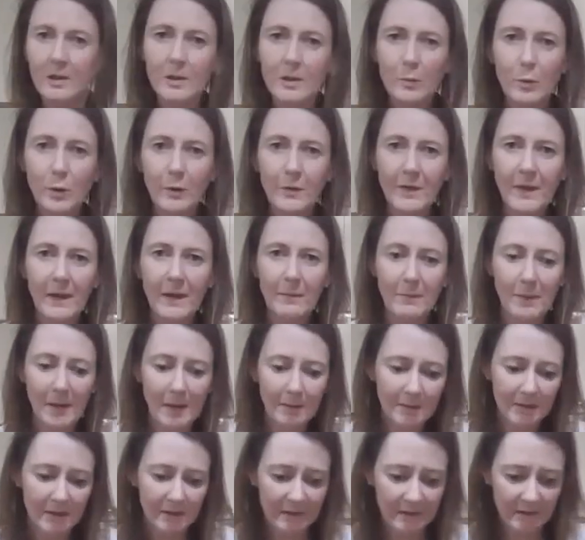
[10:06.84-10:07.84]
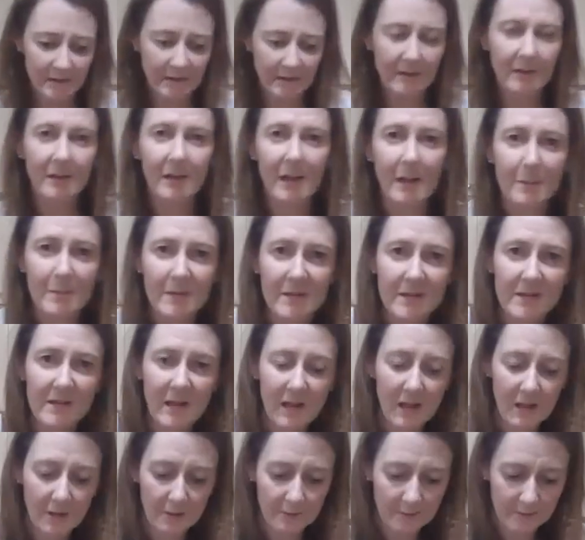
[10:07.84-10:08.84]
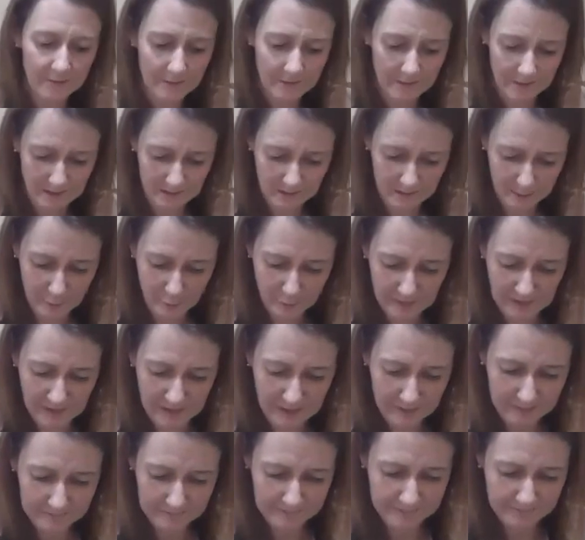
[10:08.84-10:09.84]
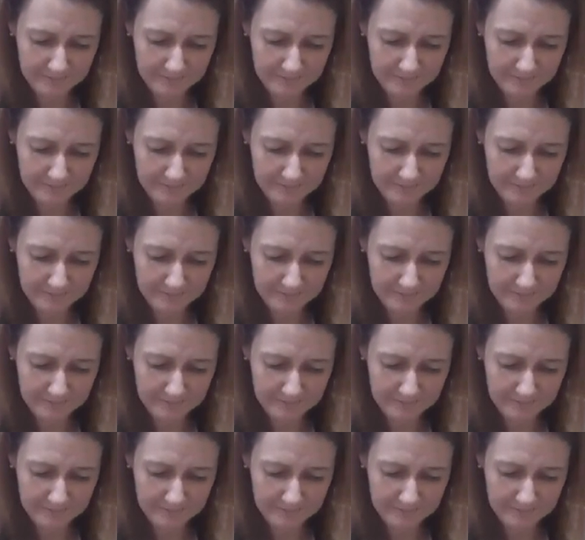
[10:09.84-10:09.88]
You want that pumpkin to collapse down a little bit.